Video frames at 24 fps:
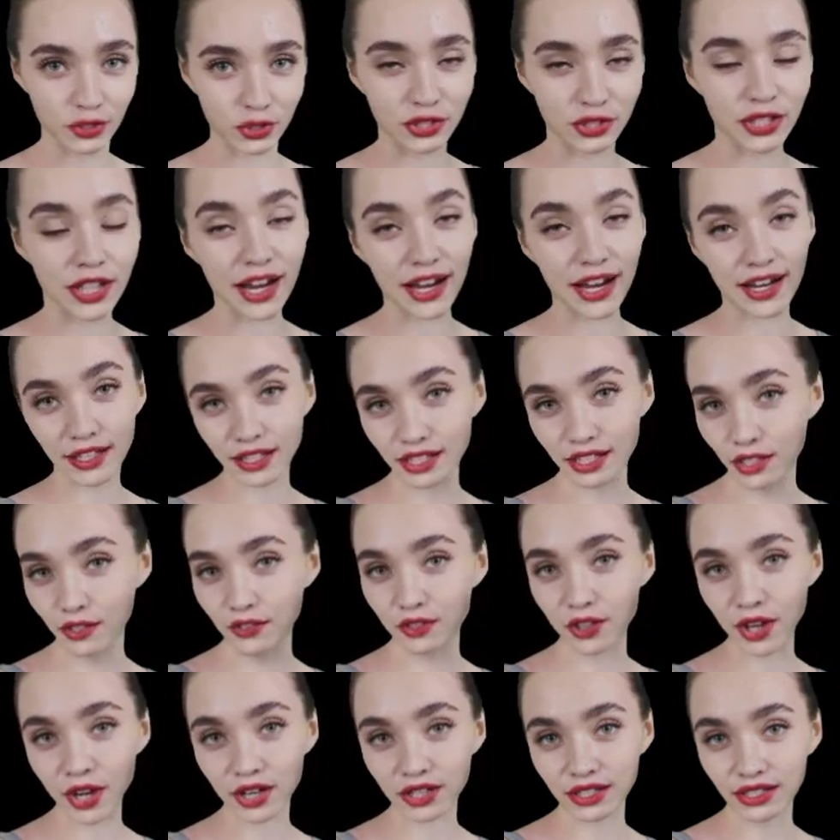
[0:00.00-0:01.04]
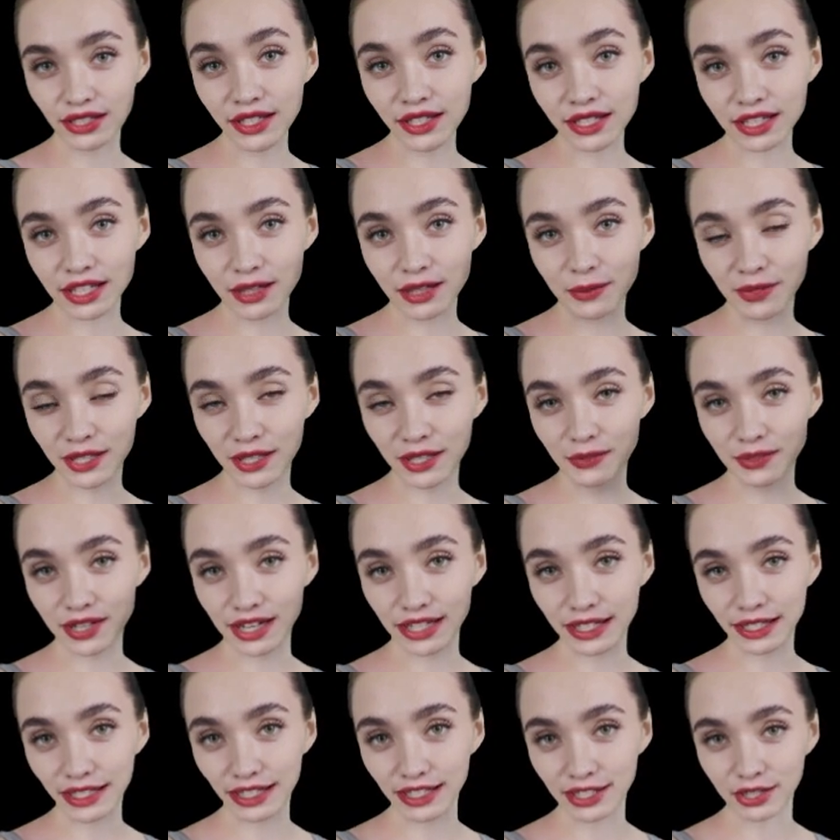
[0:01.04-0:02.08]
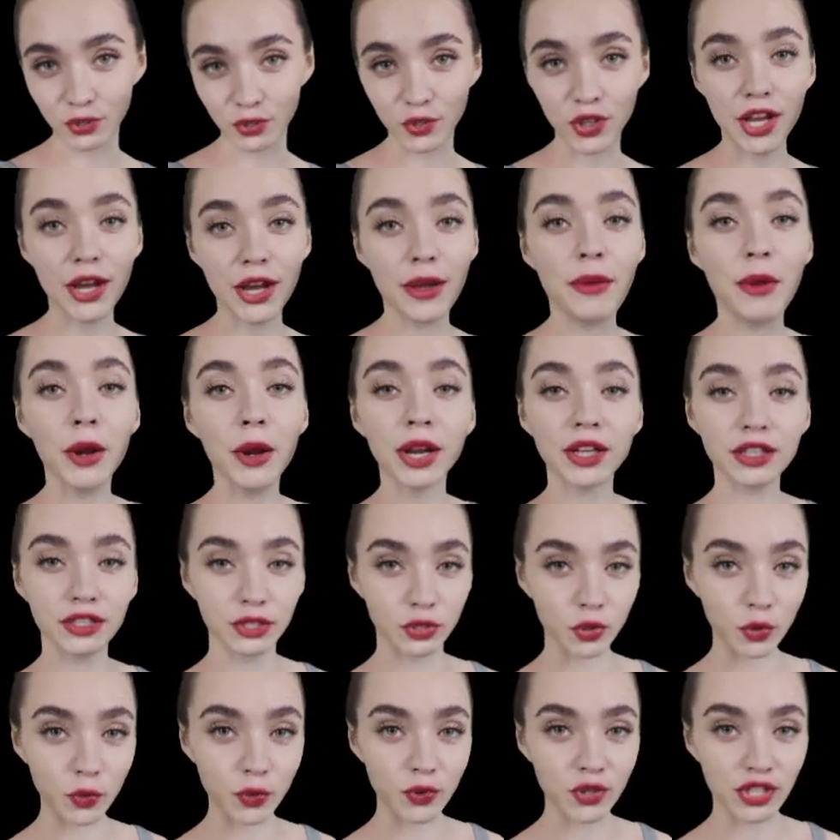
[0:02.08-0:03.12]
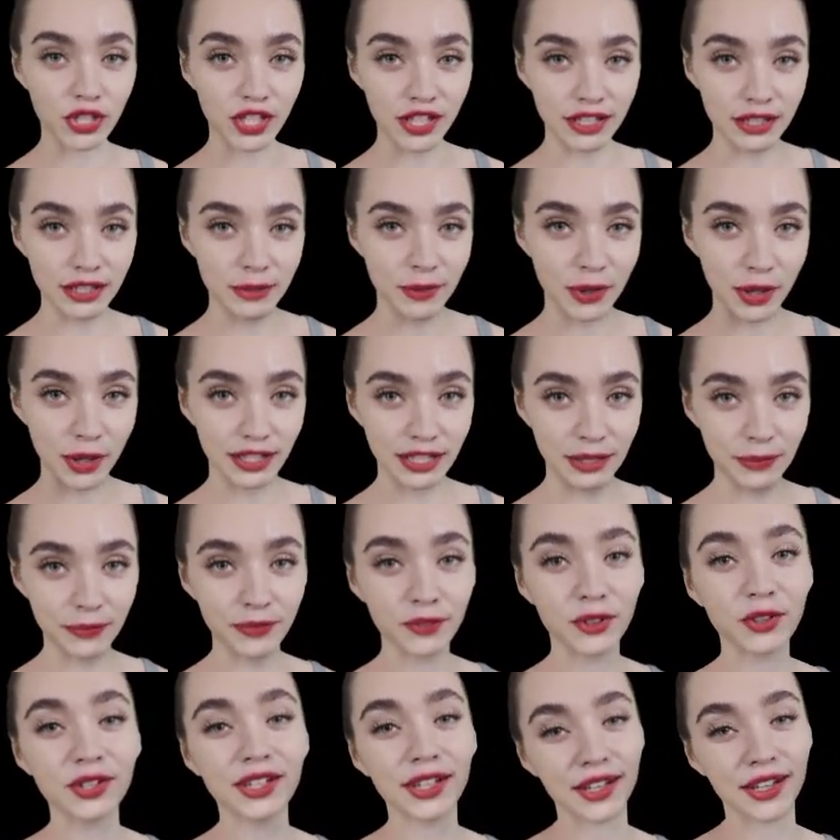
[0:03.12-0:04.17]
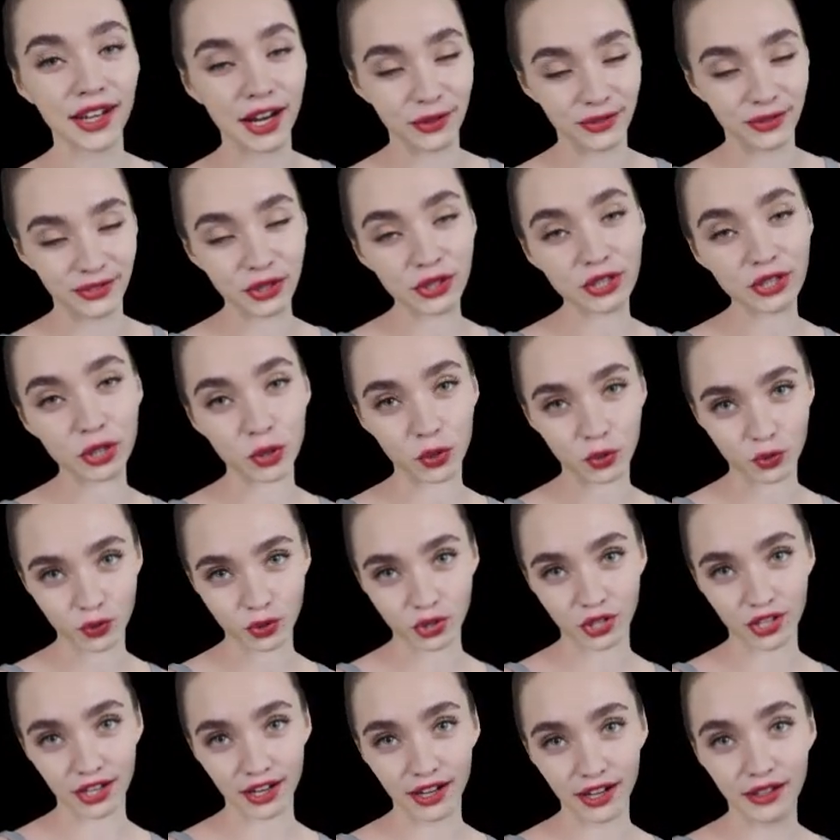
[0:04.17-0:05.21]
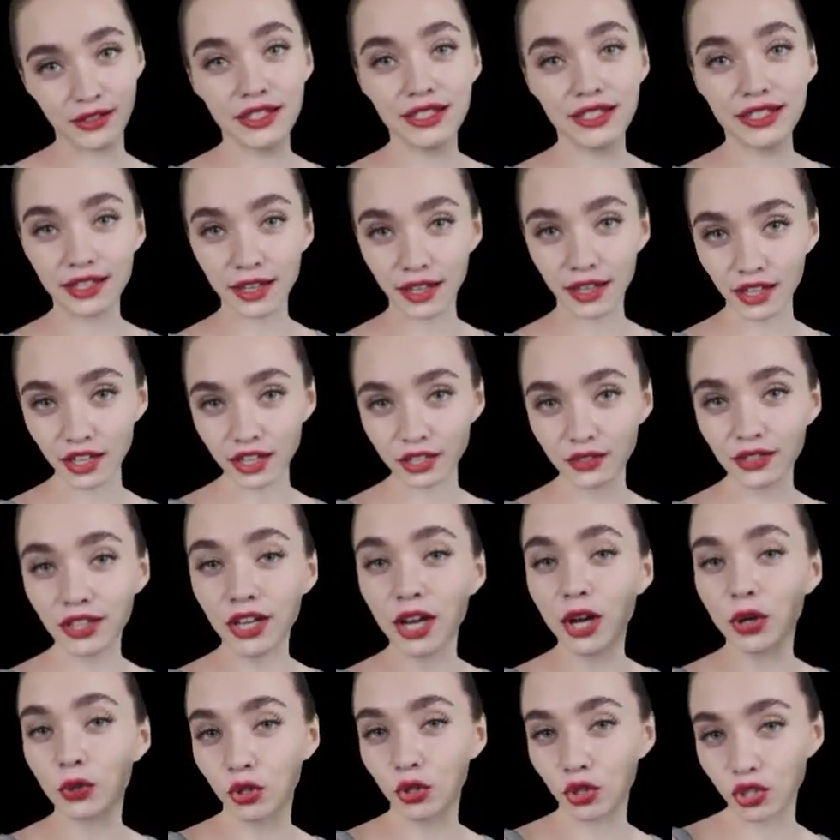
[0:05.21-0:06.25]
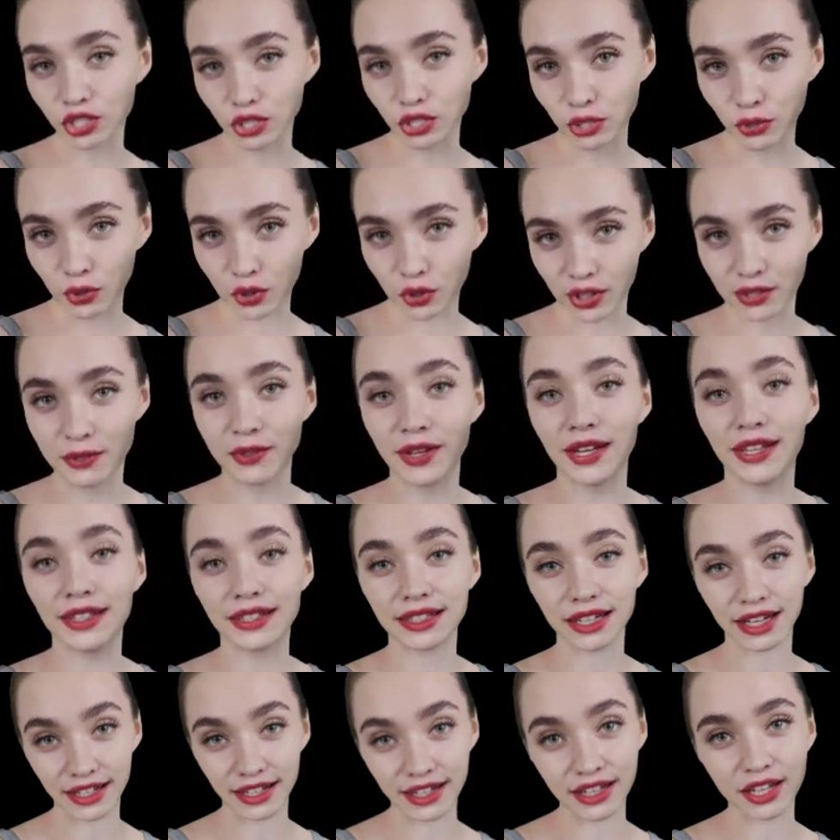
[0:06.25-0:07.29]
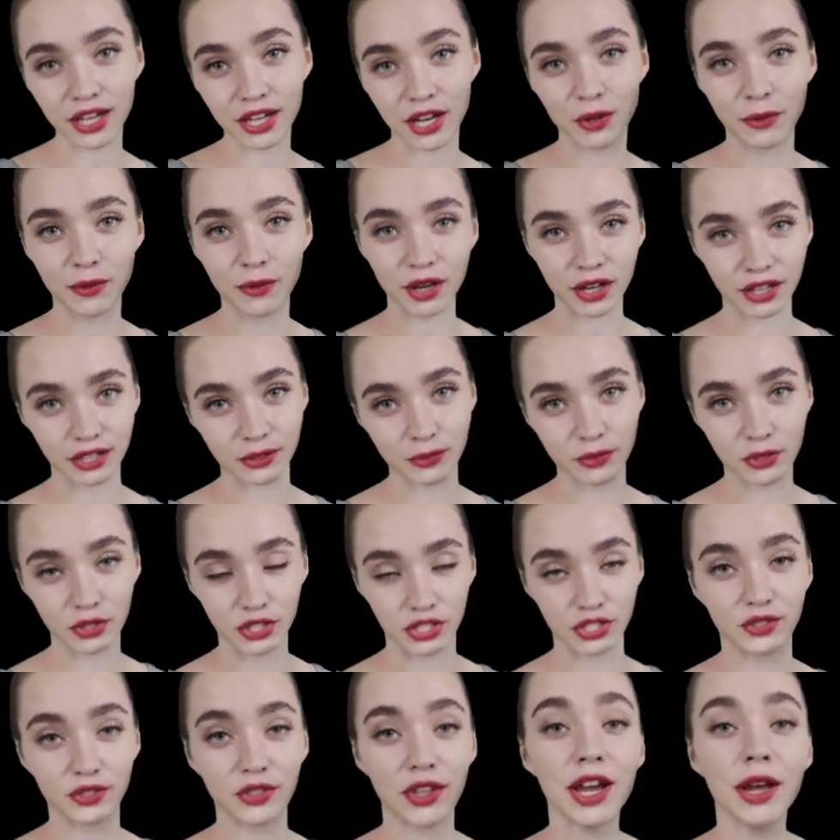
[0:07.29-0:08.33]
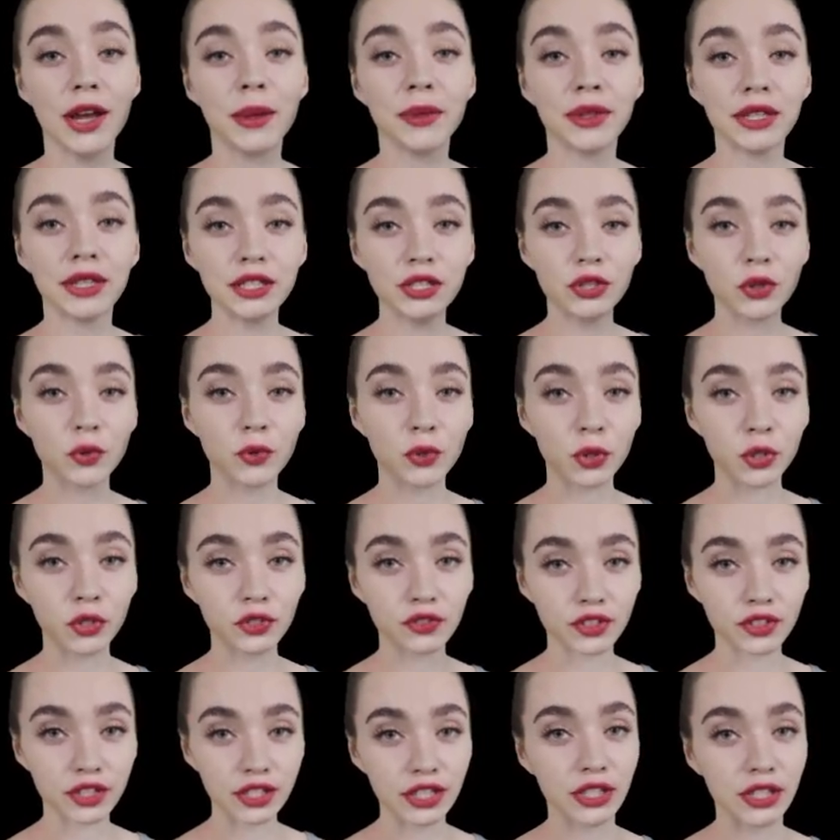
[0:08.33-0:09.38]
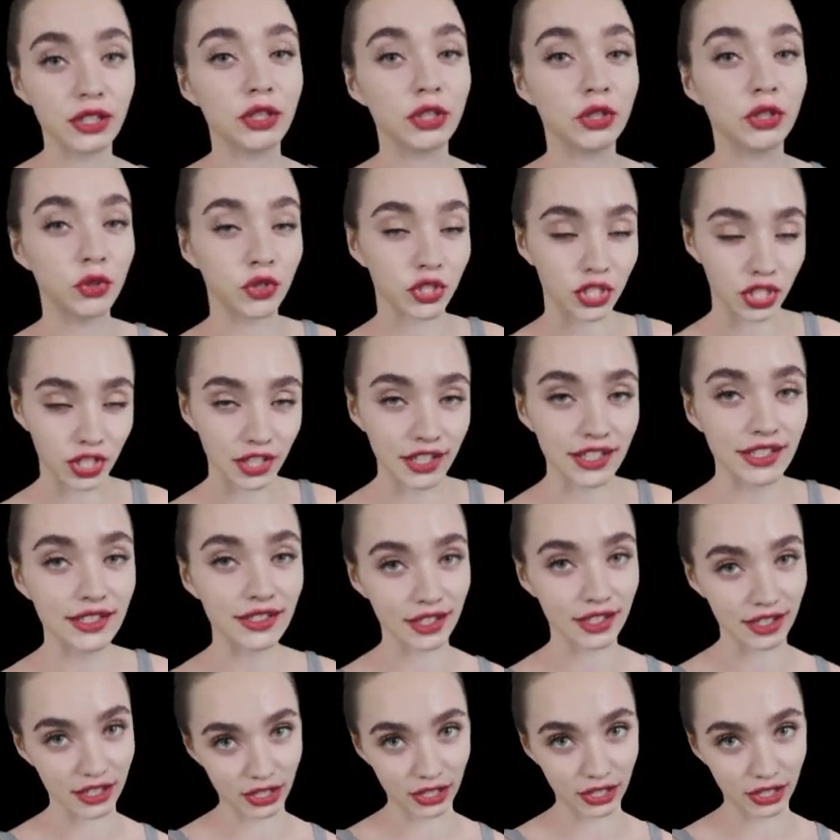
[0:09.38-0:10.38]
you're tired of constantly misplacing your AirPods or worrying about them falling out during your workouts, the ultra strong magnetic AirPod Pro strap is your perfect solution.